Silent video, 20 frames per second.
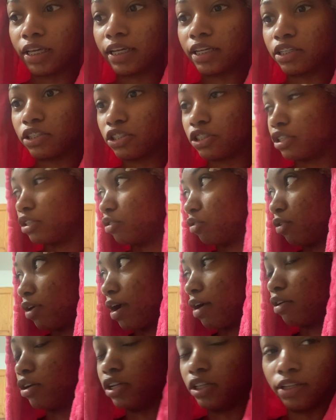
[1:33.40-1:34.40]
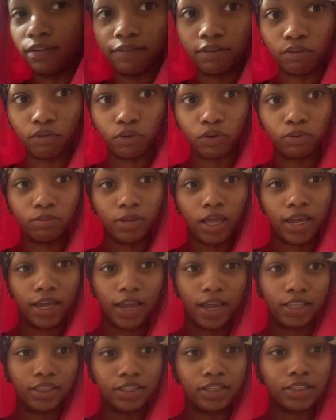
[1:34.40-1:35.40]
kitchen around the living room like
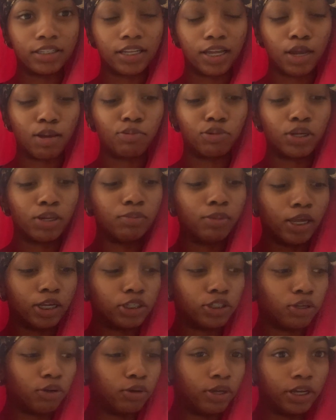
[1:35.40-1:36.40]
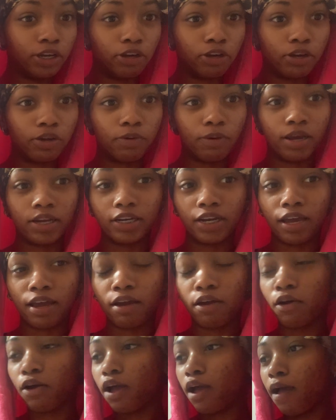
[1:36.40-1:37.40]
at this time so i'm like so eerie right now
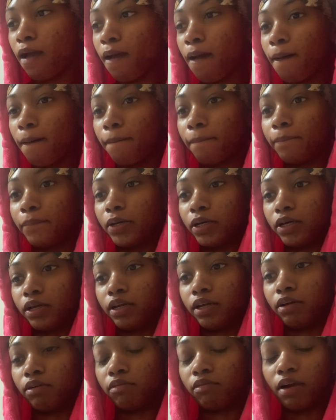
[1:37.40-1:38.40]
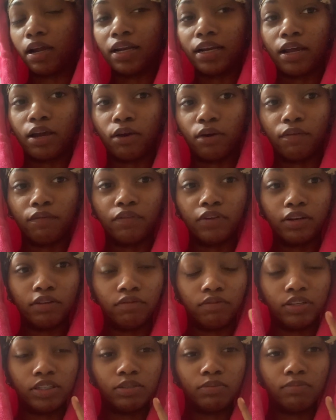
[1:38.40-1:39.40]
but right now i'm gonna
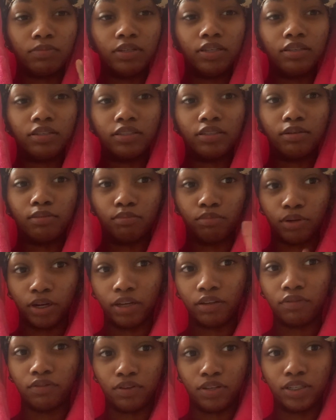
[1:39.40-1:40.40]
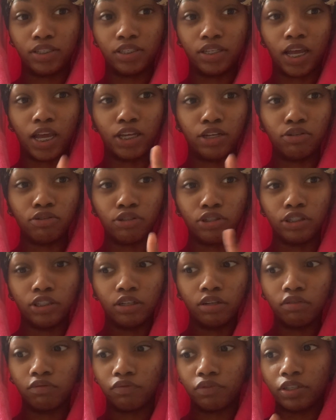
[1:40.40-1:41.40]
fix me some breakfast i usually
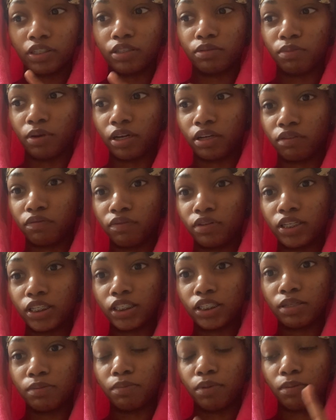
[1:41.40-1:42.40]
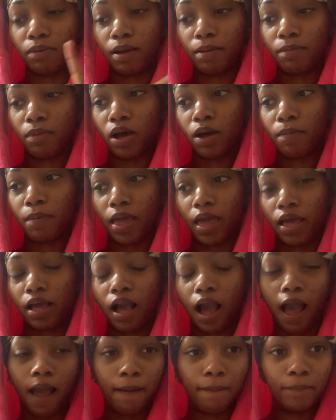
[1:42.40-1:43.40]
don't fix breakfast but my mom had
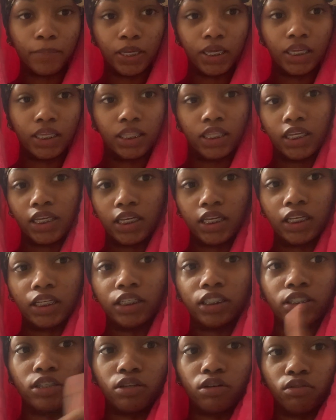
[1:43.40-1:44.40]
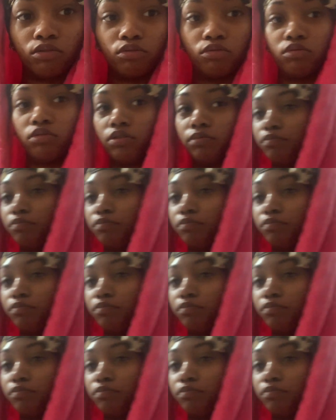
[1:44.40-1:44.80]
got me these hold on